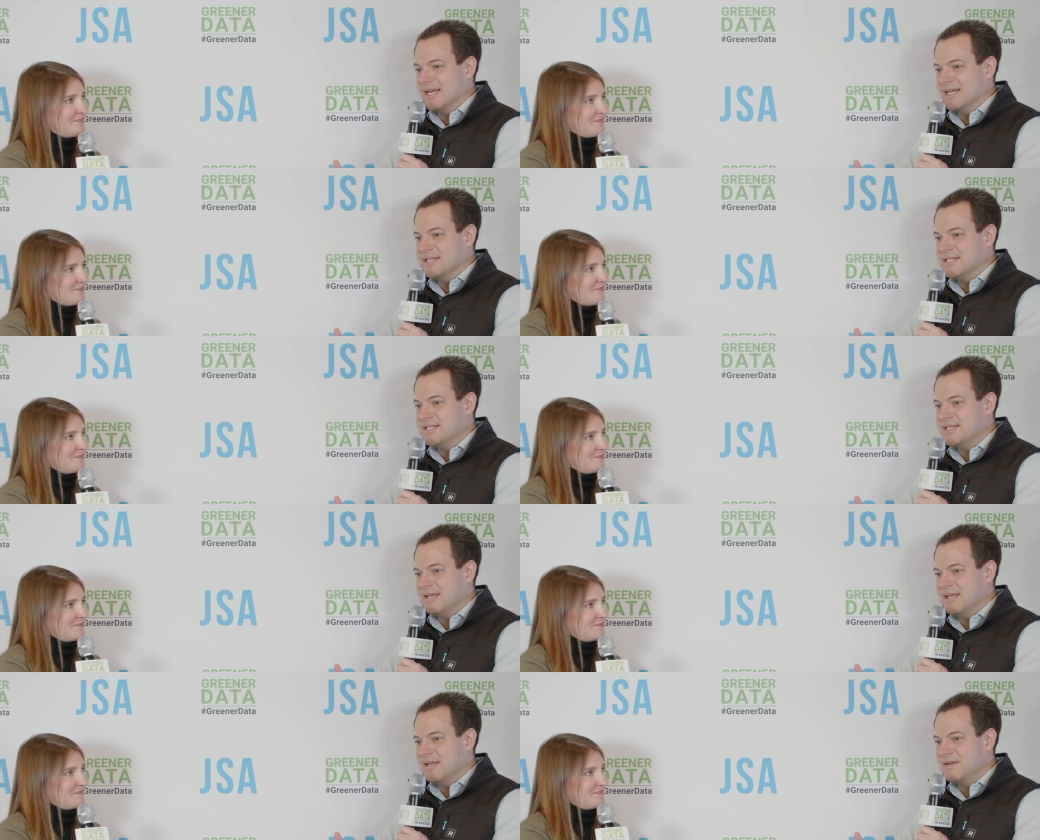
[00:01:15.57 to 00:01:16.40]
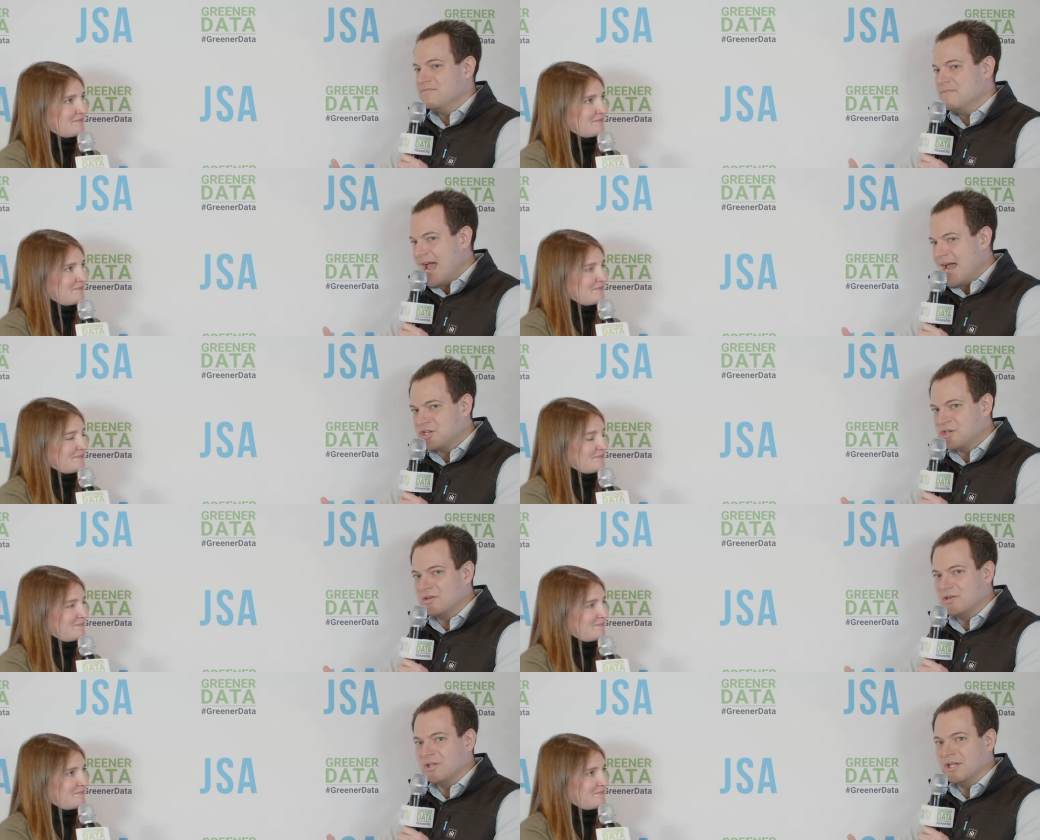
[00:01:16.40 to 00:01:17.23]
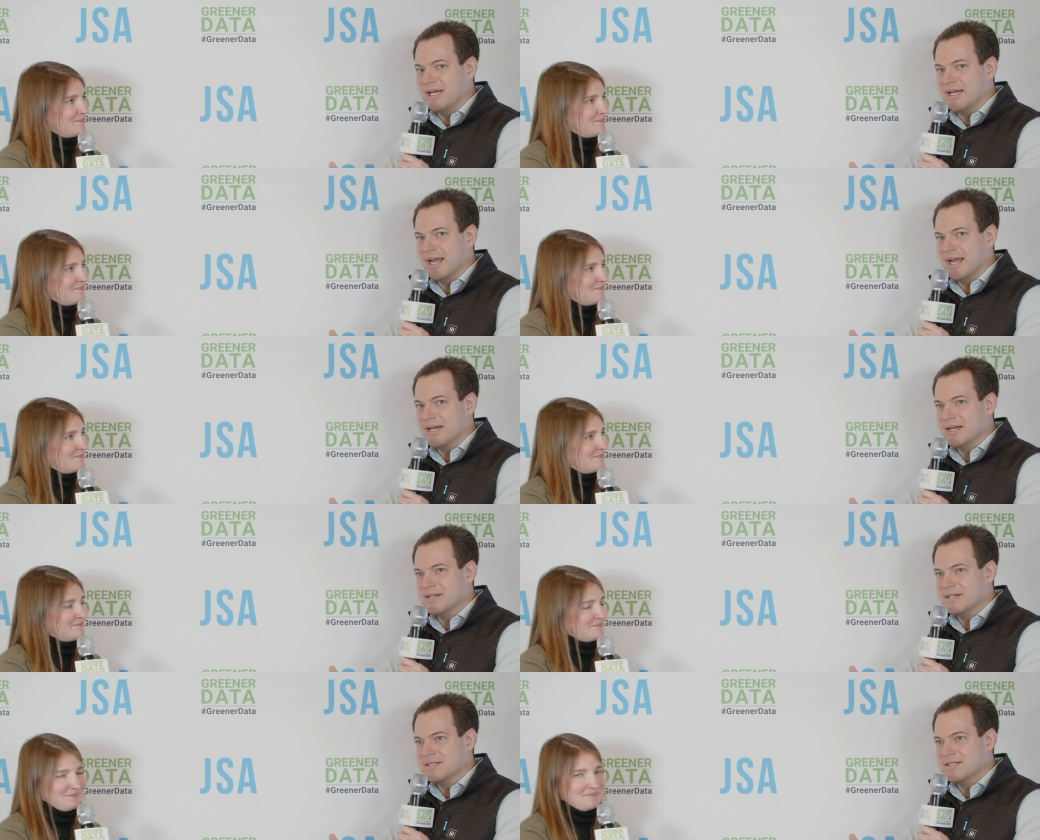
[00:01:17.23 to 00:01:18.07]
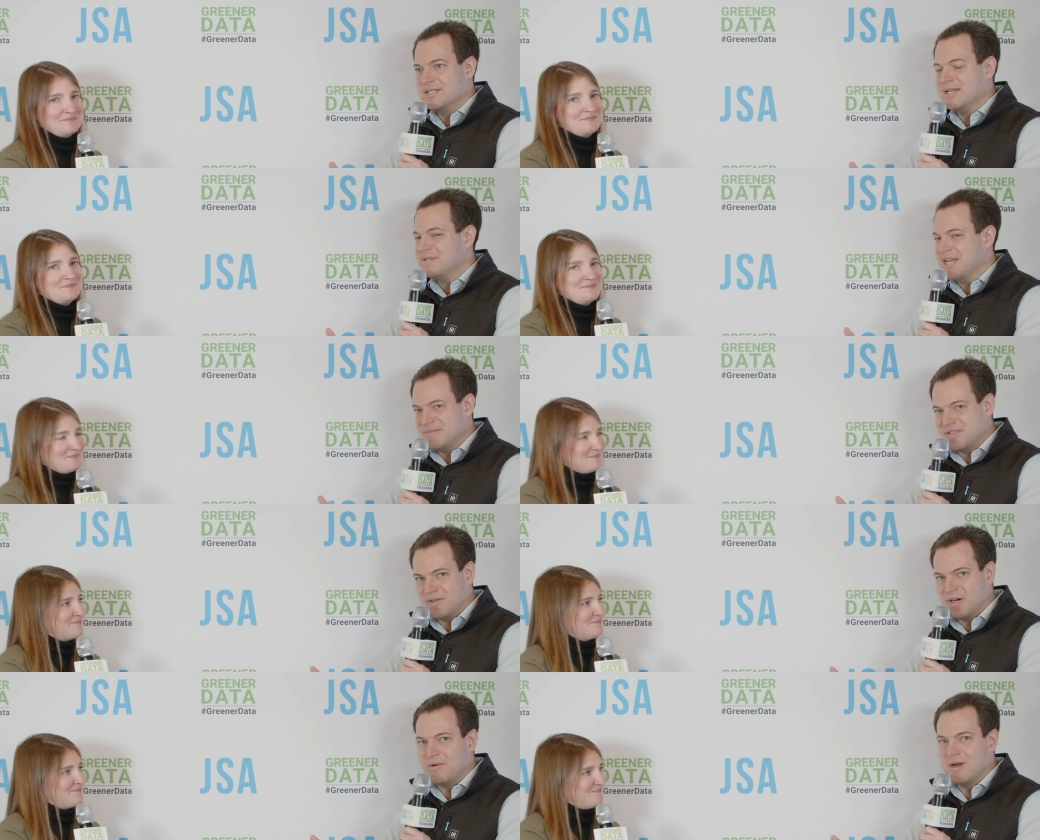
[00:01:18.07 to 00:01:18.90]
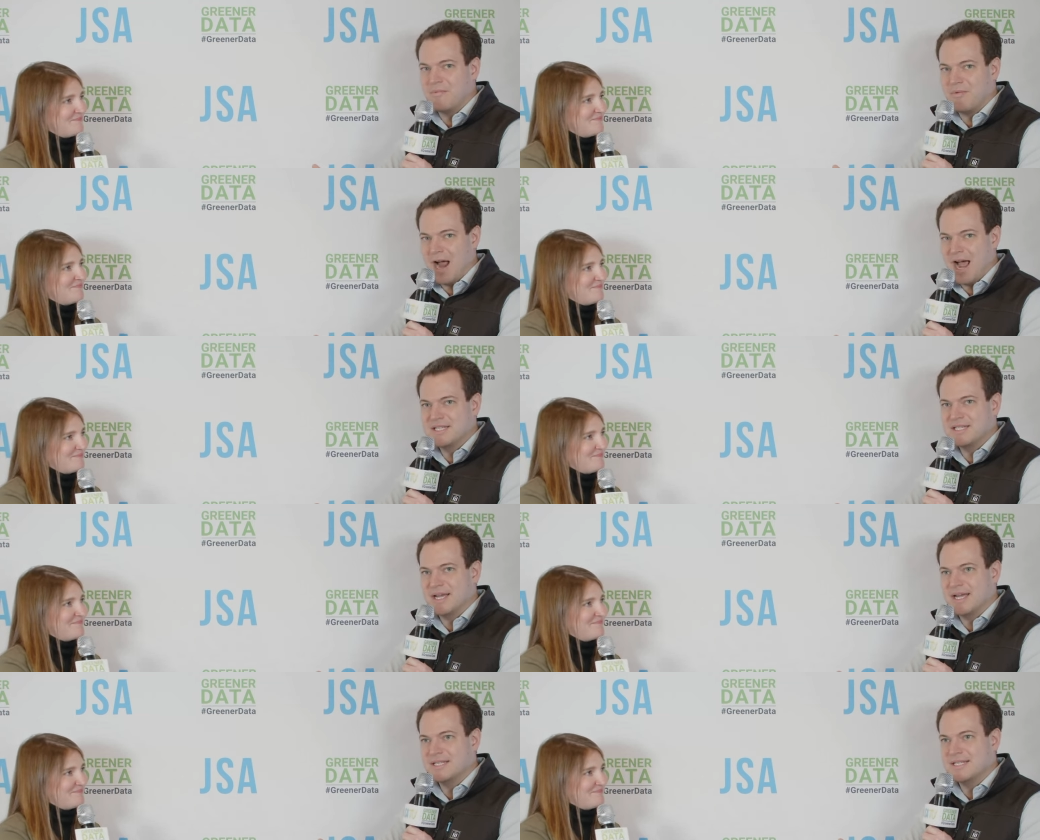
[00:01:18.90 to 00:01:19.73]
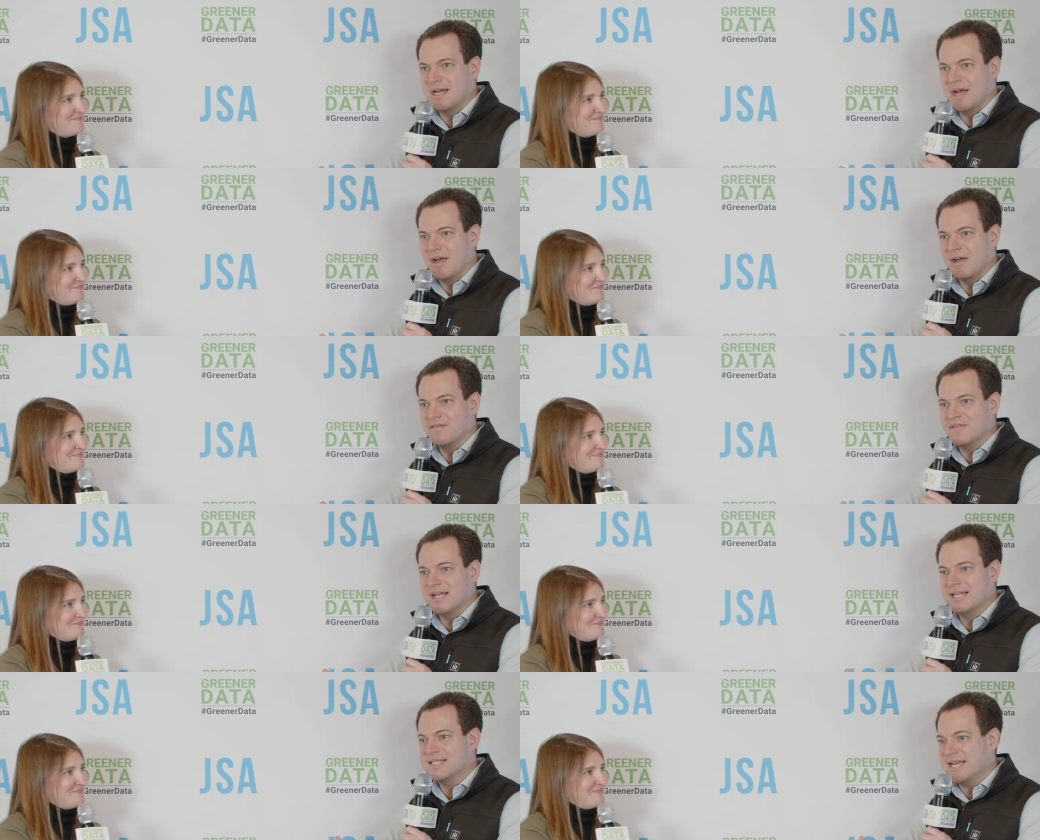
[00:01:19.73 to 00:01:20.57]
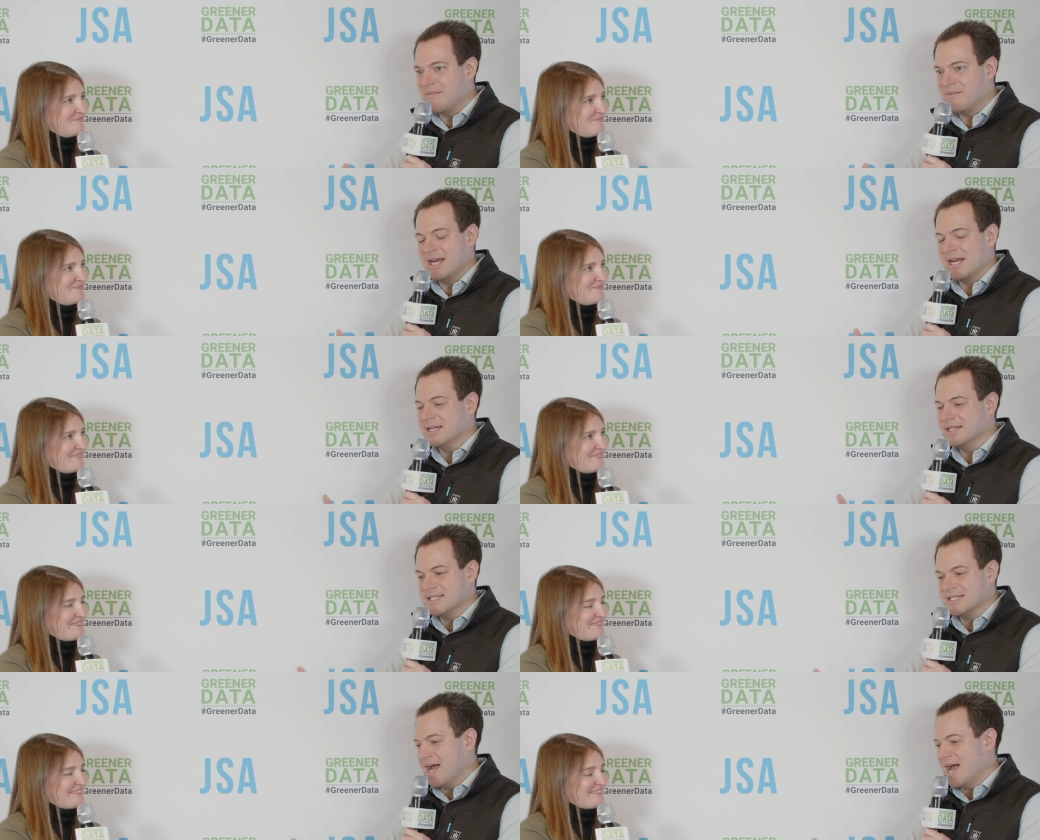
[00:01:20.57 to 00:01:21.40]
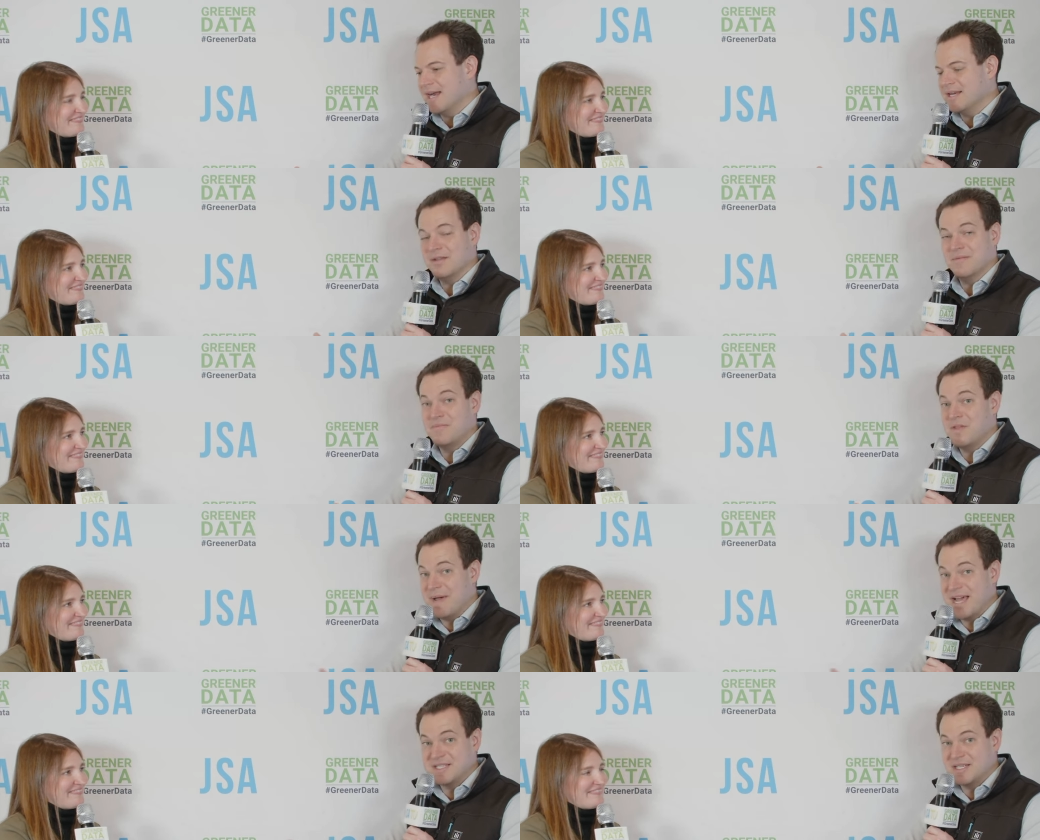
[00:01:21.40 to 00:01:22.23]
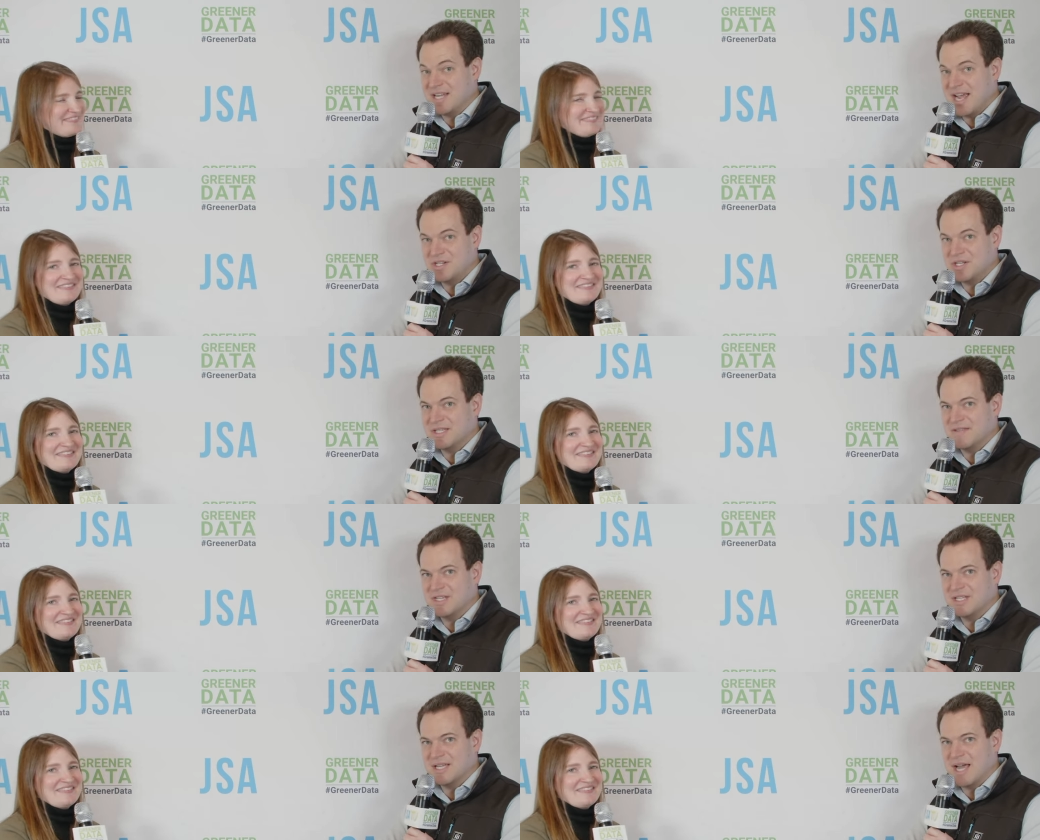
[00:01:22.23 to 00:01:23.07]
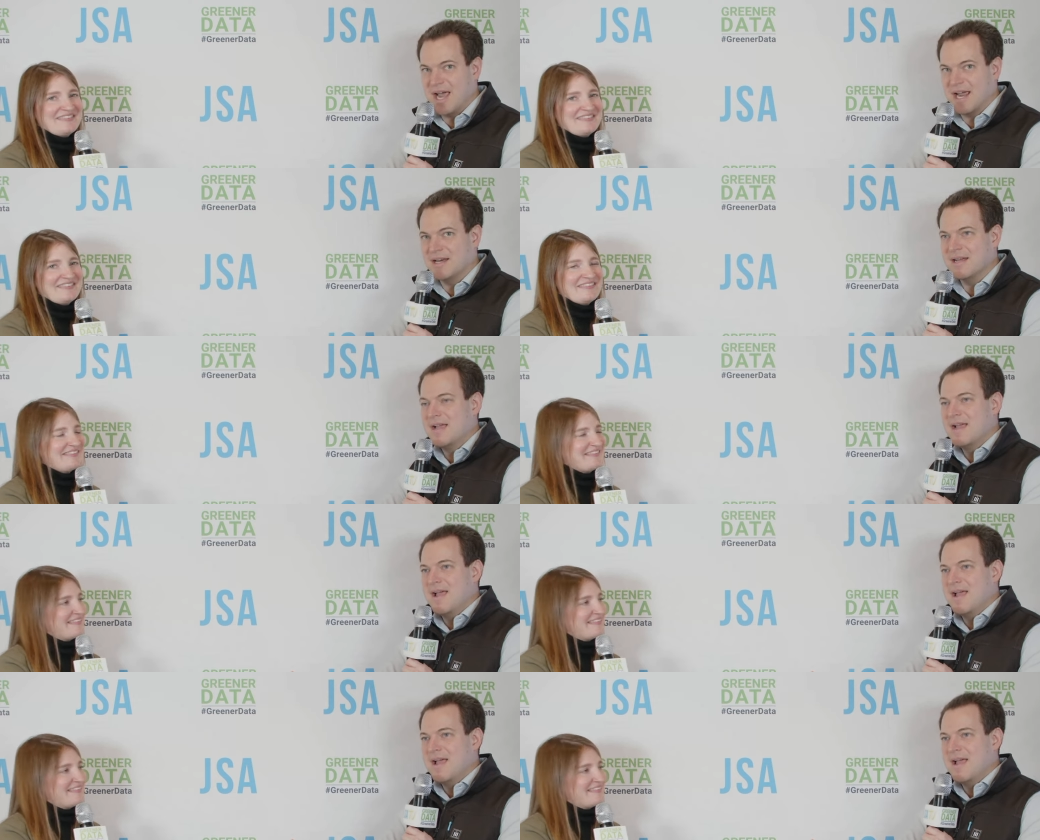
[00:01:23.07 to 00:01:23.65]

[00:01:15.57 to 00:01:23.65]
Speaker 1: is the natural and and sometimes frequent process of examining a design the, the best intentions of a design